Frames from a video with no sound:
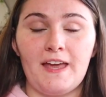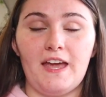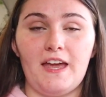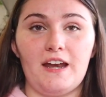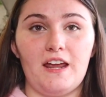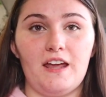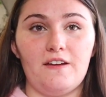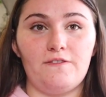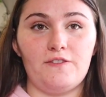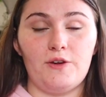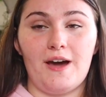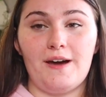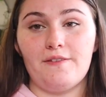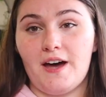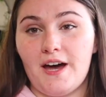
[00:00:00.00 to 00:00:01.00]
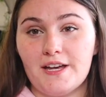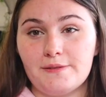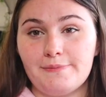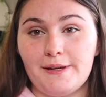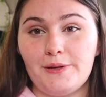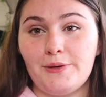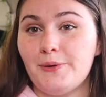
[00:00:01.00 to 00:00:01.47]
And if you have a
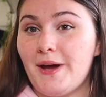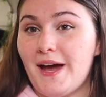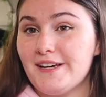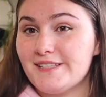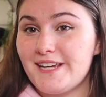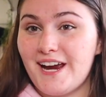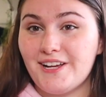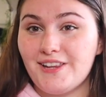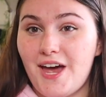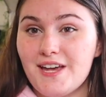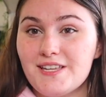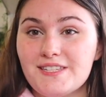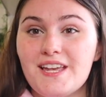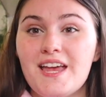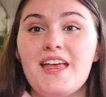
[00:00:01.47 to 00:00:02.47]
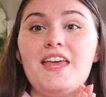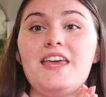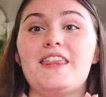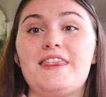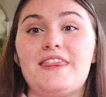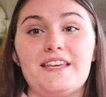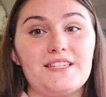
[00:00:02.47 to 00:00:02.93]
husband who has hair loss,
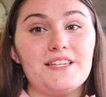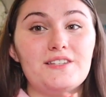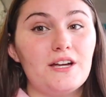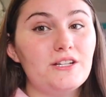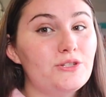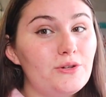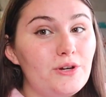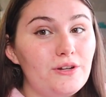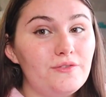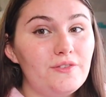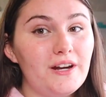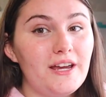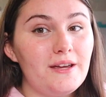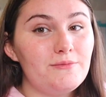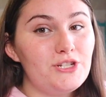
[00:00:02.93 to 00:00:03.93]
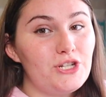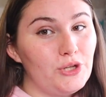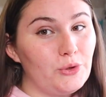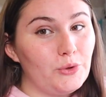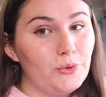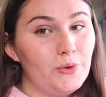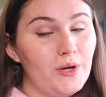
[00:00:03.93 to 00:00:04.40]
this is also good for him
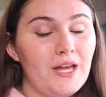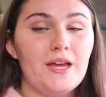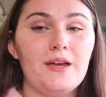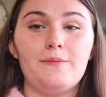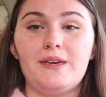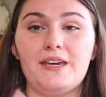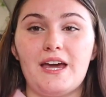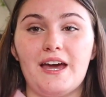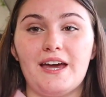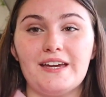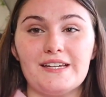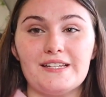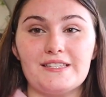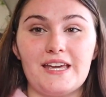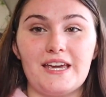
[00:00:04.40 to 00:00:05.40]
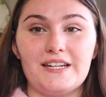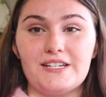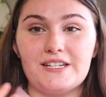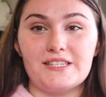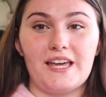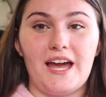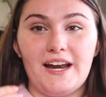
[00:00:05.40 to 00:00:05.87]
too, because it
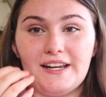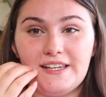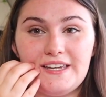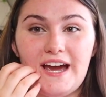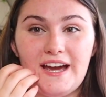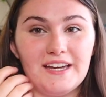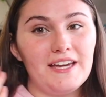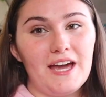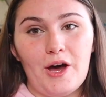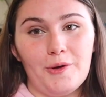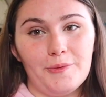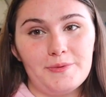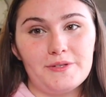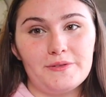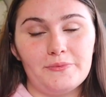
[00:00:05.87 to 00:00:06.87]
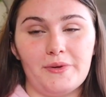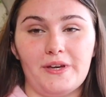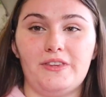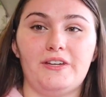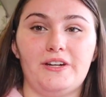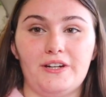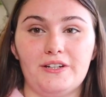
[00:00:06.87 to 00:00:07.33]
just kind of, yeah, it helps
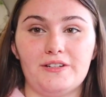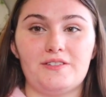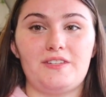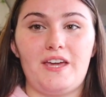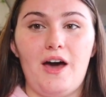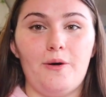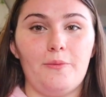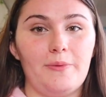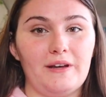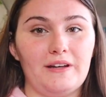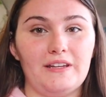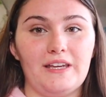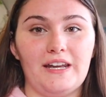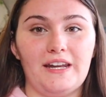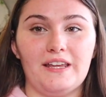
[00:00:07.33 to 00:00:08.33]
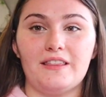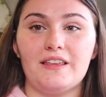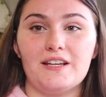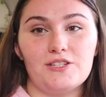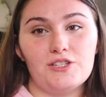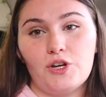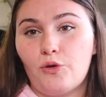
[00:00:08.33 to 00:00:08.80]
with your scalp and getting
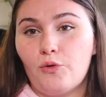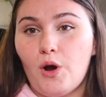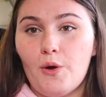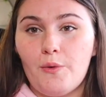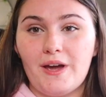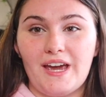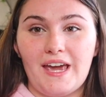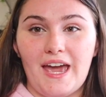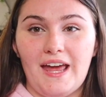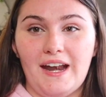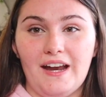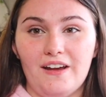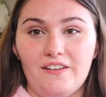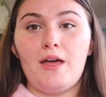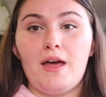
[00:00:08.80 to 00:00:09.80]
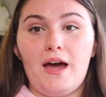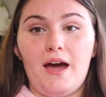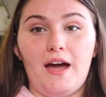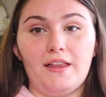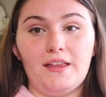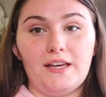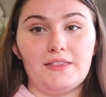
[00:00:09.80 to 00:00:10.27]
things to grow again.
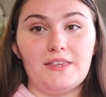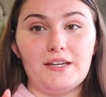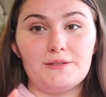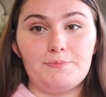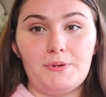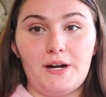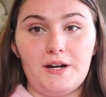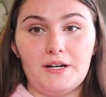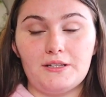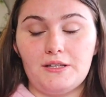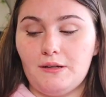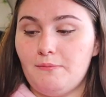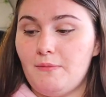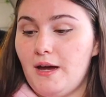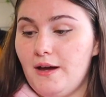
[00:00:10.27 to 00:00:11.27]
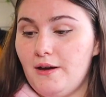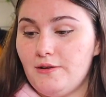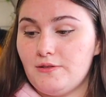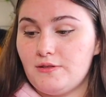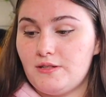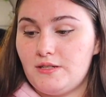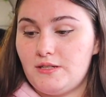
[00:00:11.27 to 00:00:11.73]
I like this product the
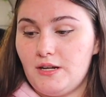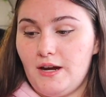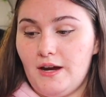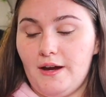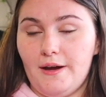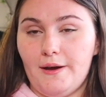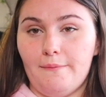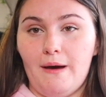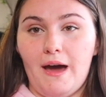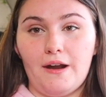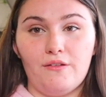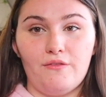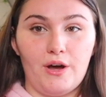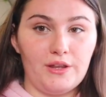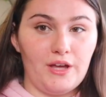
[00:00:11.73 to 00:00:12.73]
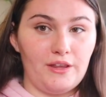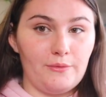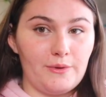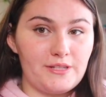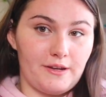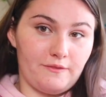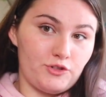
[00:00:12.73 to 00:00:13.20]
most out of all the other
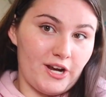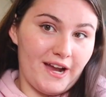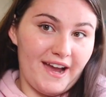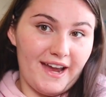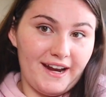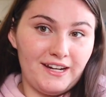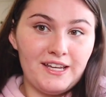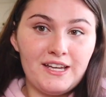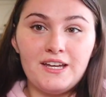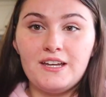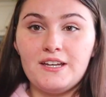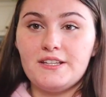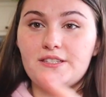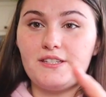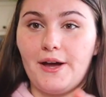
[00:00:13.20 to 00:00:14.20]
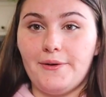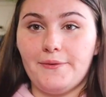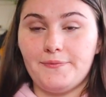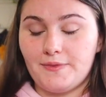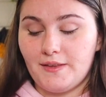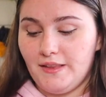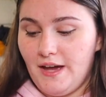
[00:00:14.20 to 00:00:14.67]
ones I've tried, so
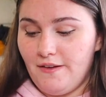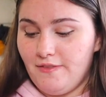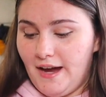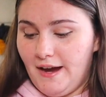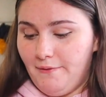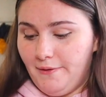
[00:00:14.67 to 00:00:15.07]
love that